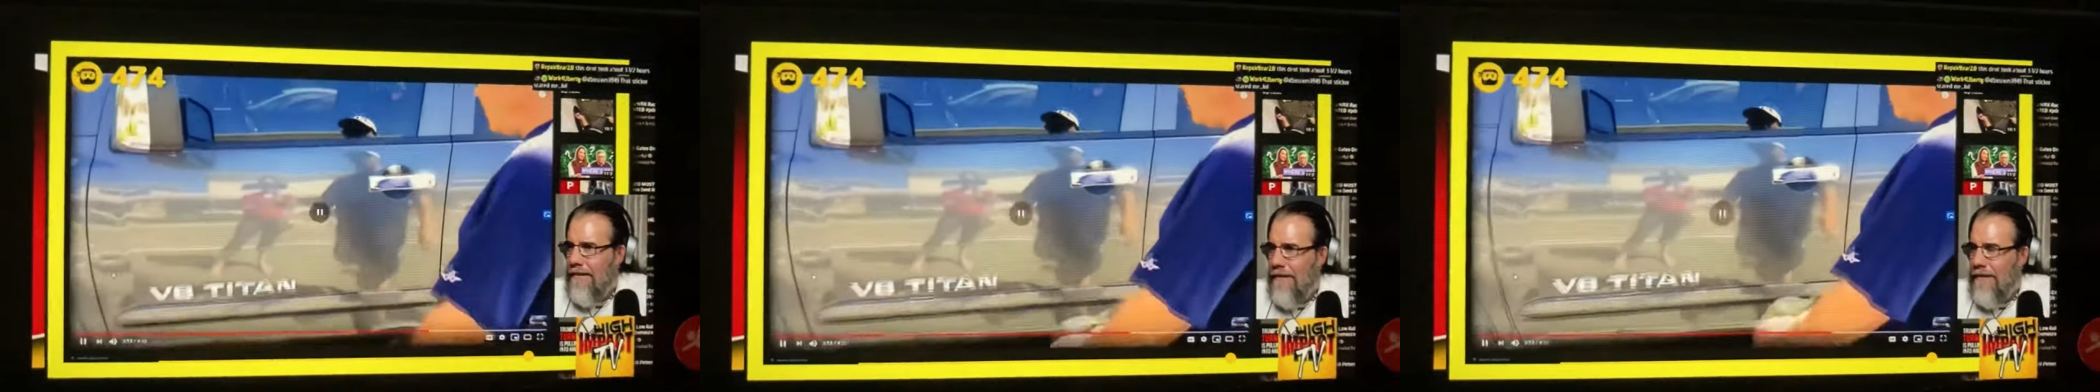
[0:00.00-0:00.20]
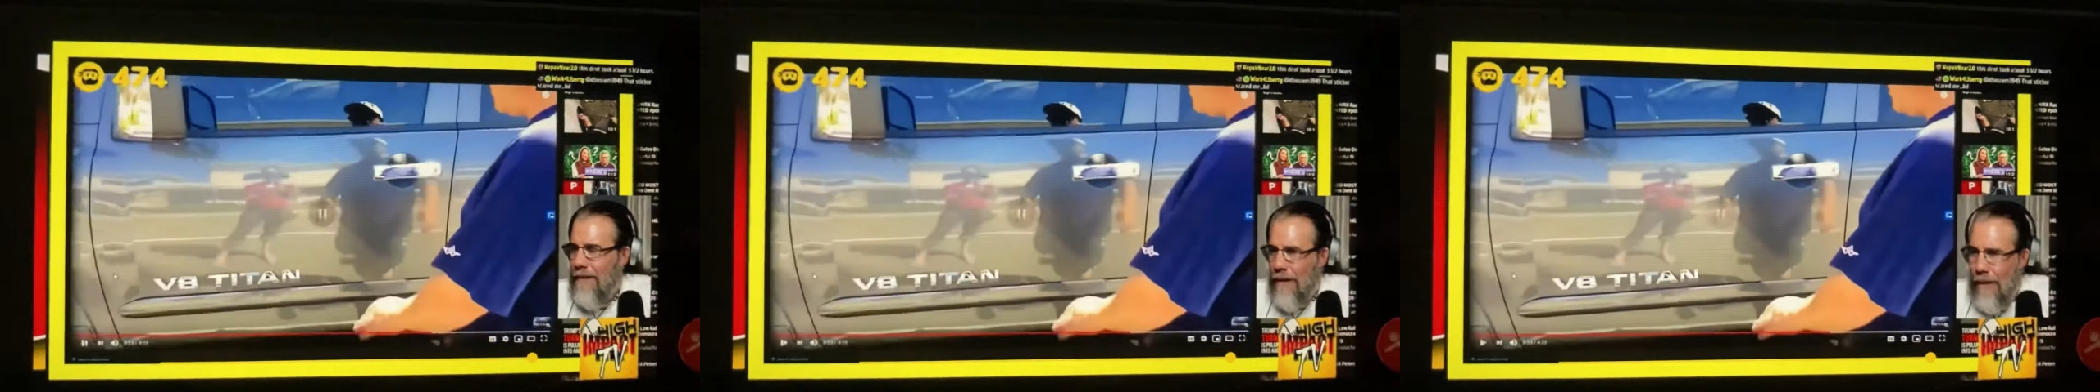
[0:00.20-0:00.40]
a
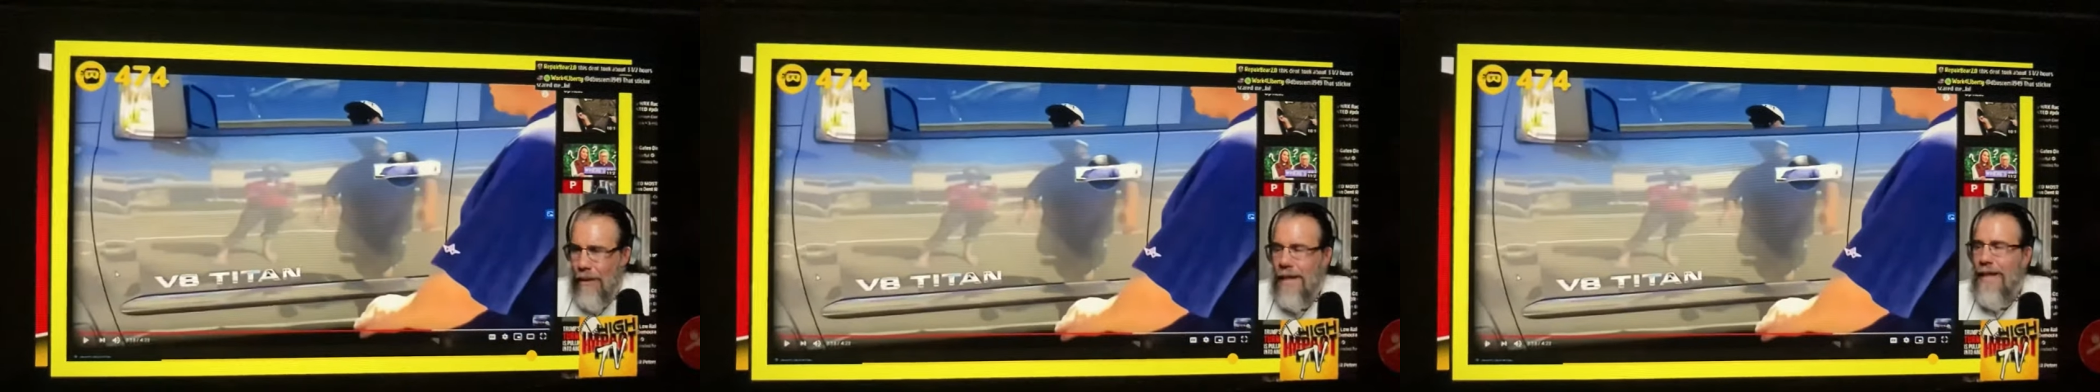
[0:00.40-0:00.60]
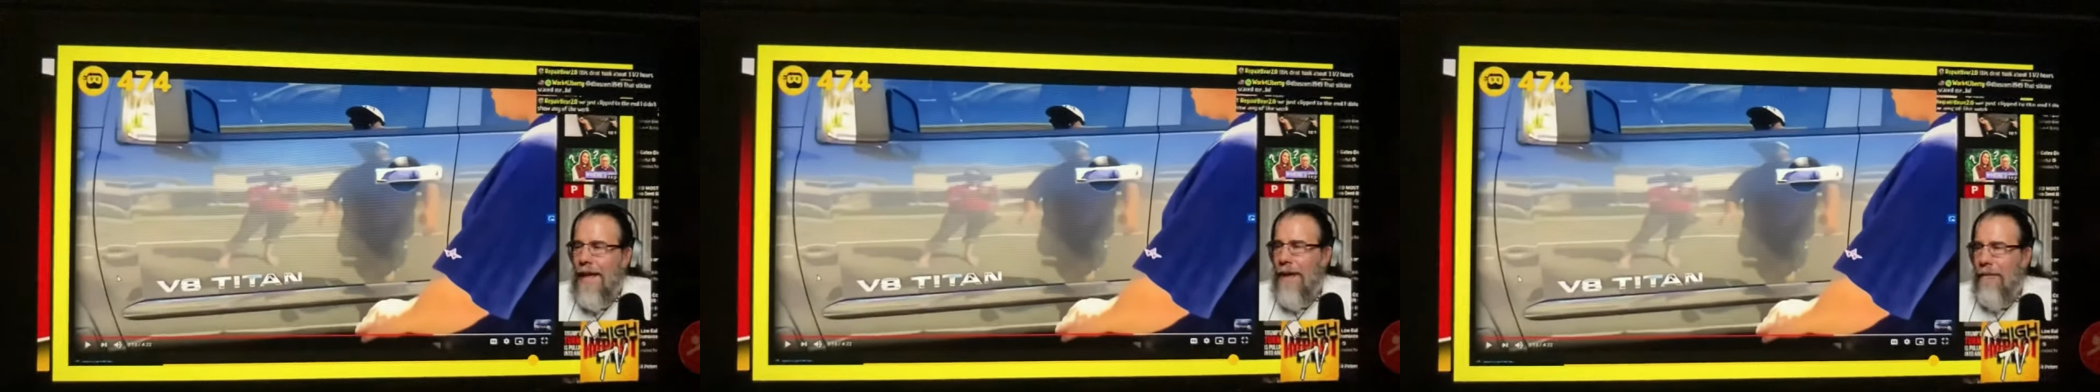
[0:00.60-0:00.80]
little bit.
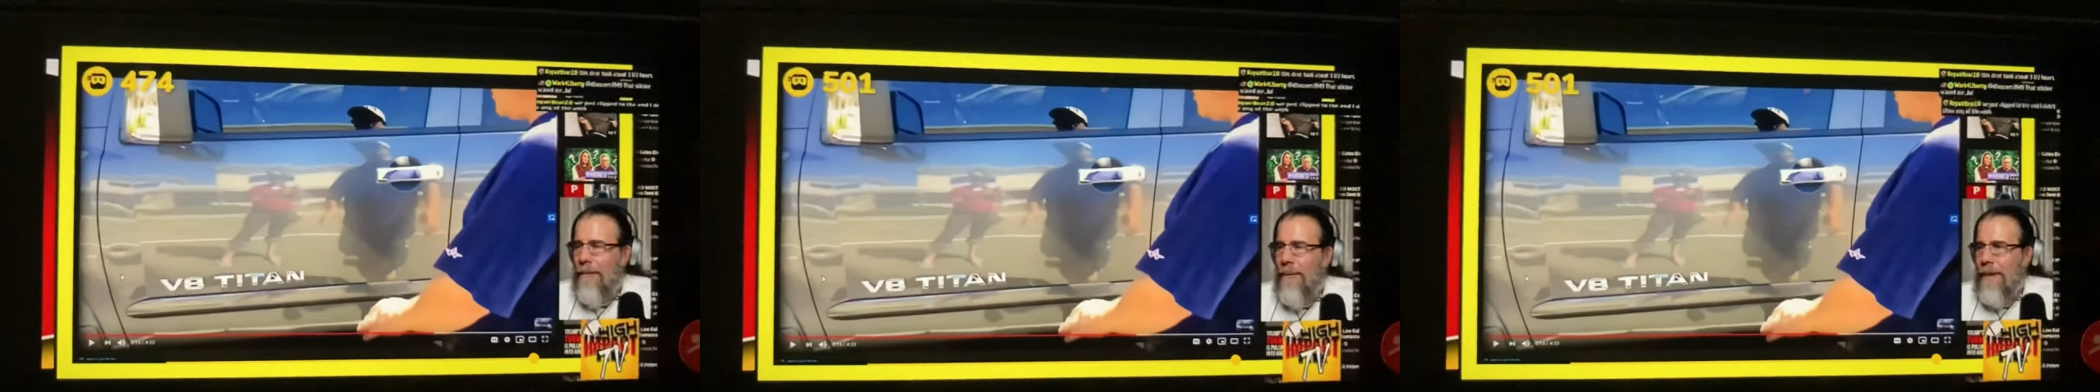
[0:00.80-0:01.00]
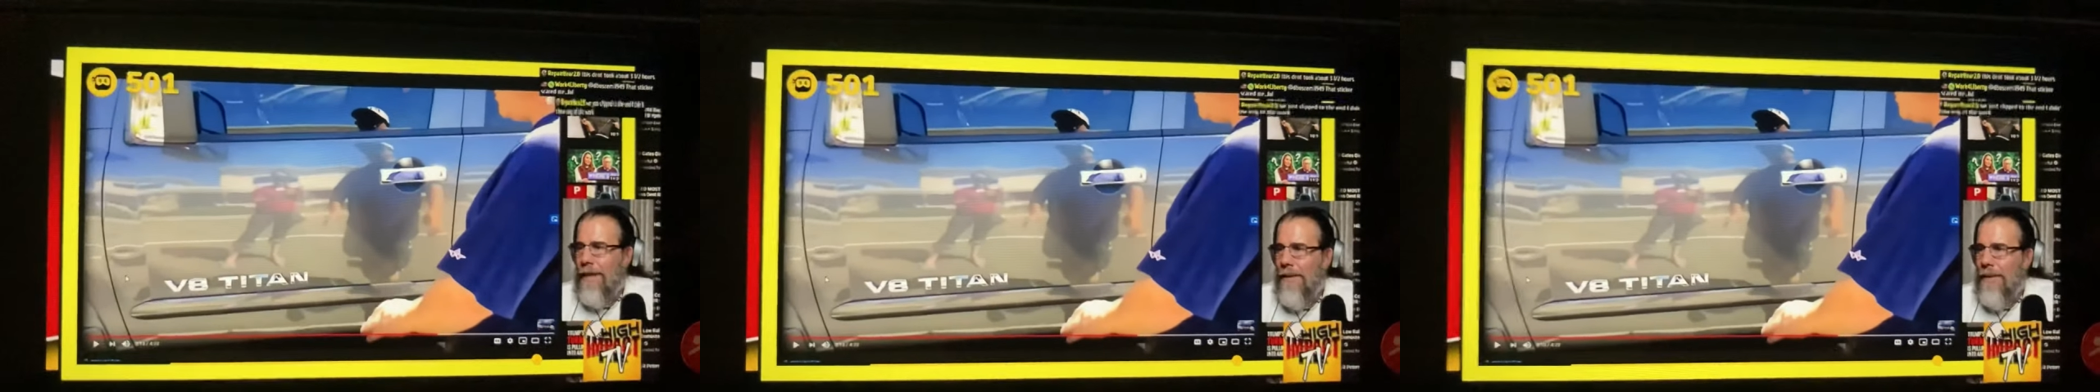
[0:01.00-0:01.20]
Look at that
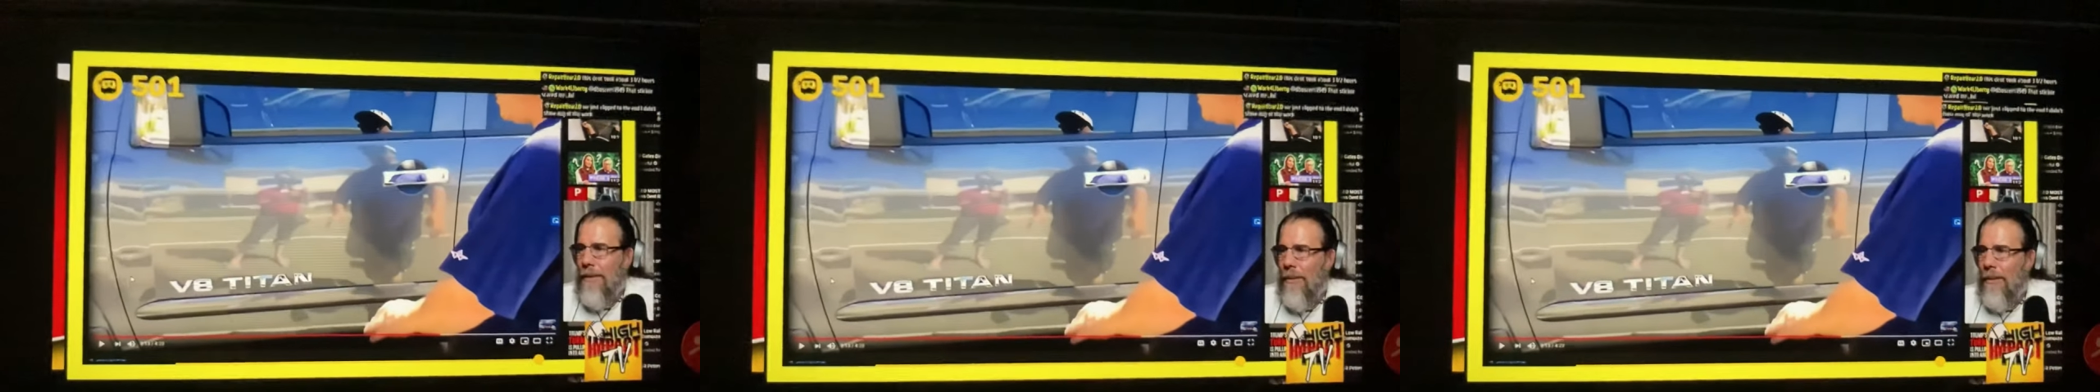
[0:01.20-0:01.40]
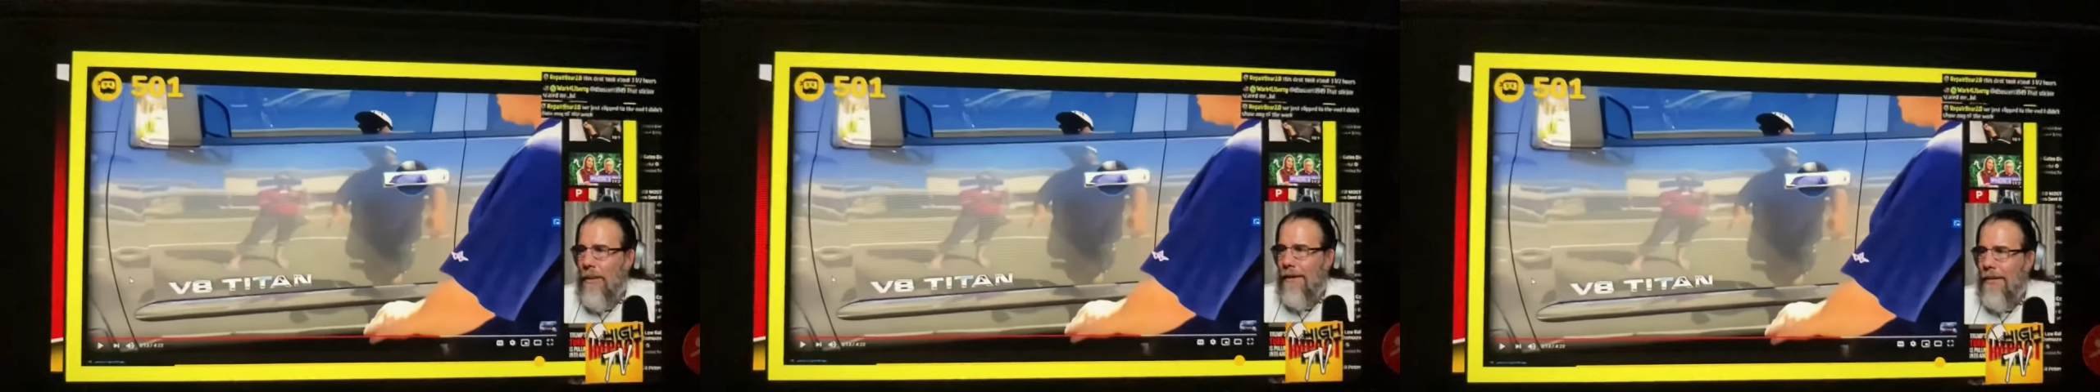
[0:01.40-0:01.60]
freaking
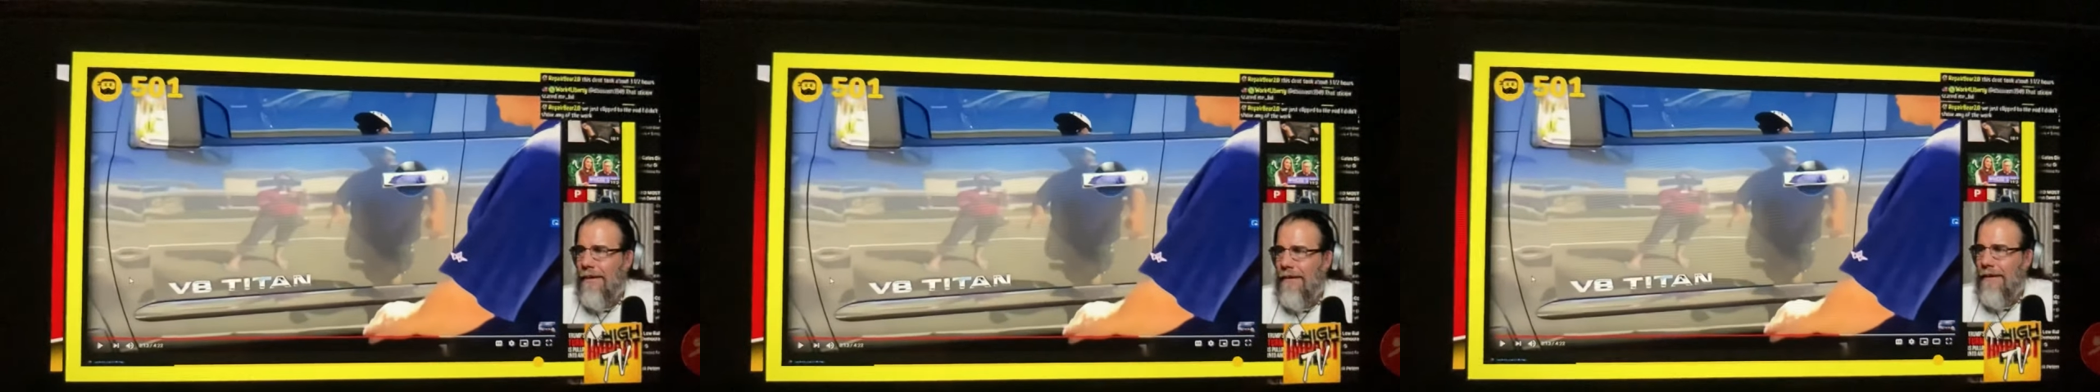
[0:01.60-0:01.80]
door.